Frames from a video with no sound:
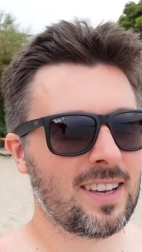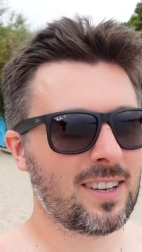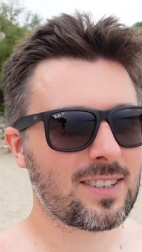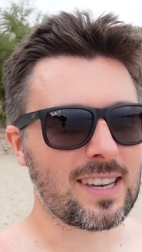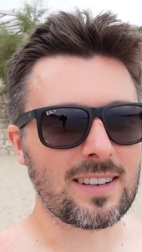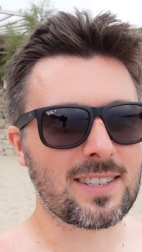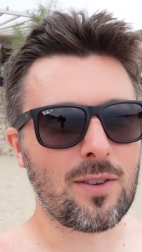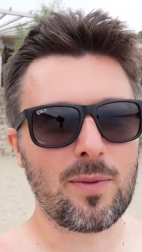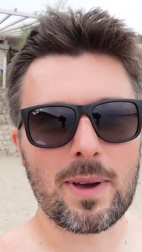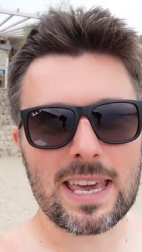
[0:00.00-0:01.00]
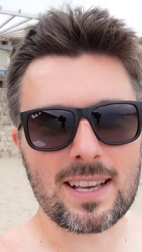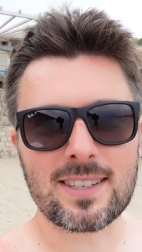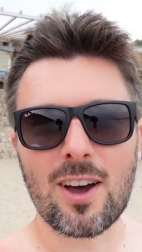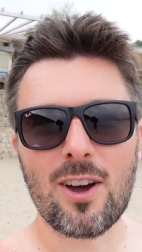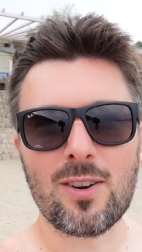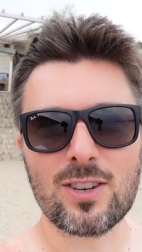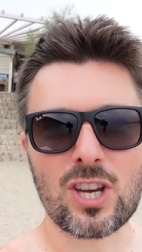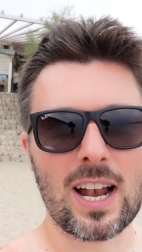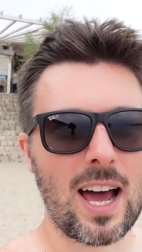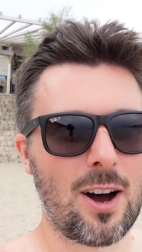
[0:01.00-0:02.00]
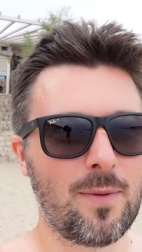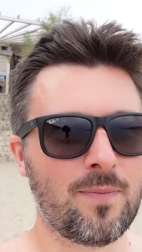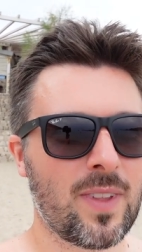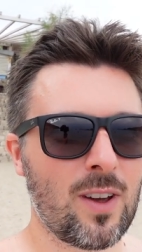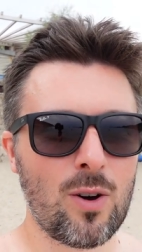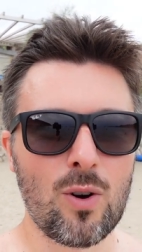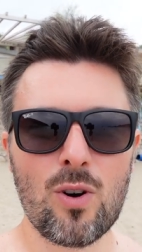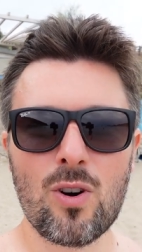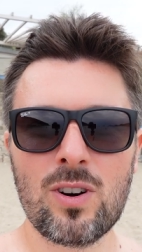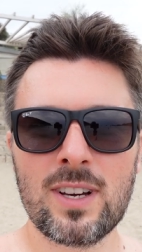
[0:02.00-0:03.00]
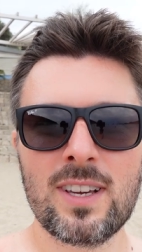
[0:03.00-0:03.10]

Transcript: Just get yourself a mojito and chill out, or